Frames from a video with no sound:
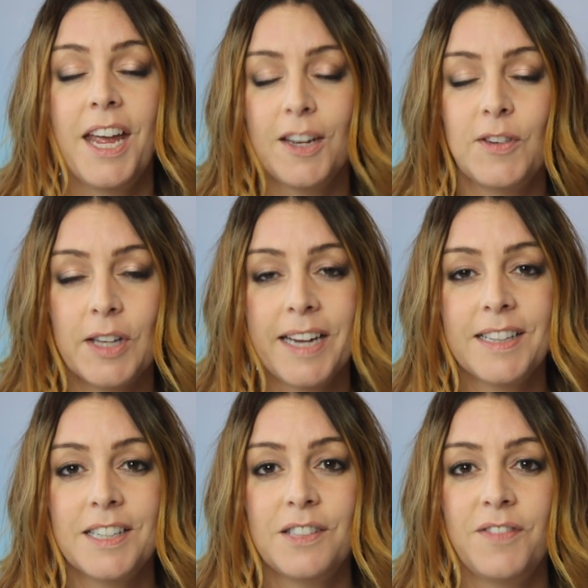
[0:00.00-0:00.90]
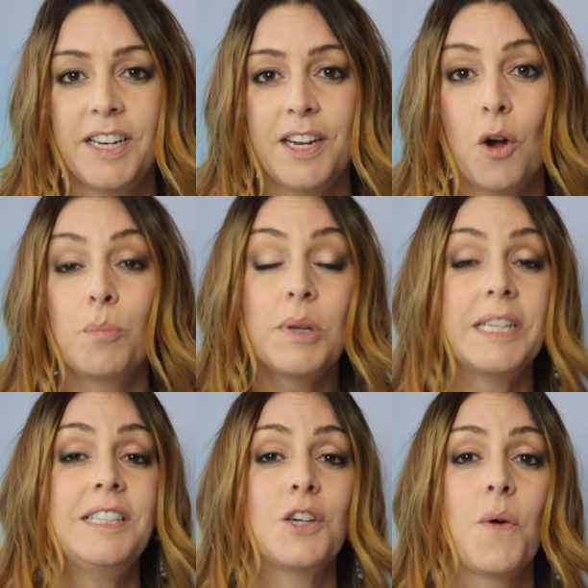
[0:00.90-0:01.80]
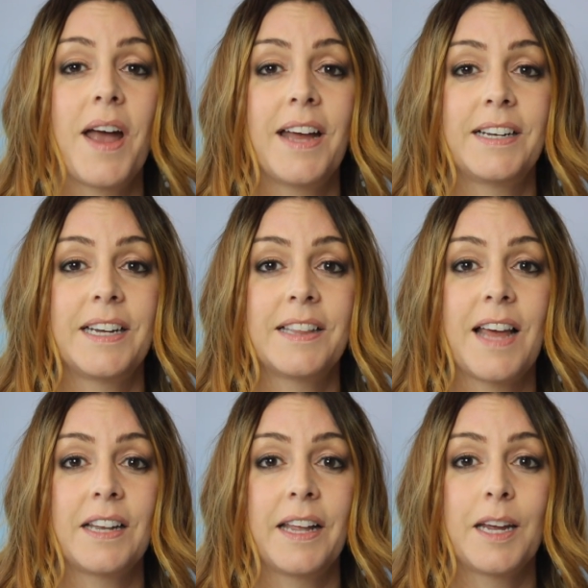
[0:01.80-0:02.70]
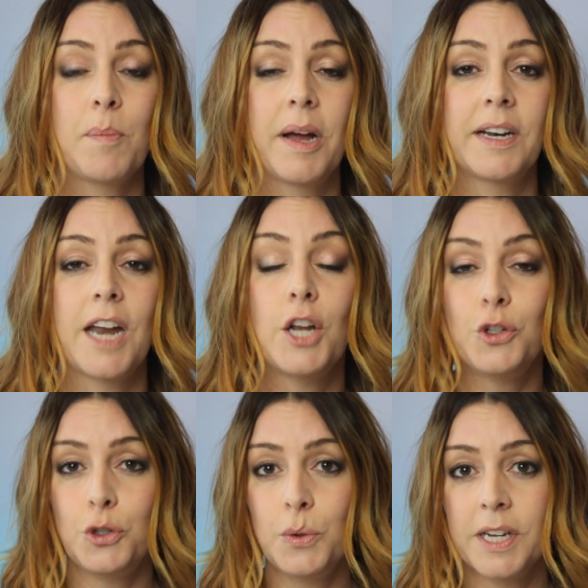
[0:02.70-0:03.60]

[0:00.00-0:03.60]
If you like this video, please go ahead and hit that like button and do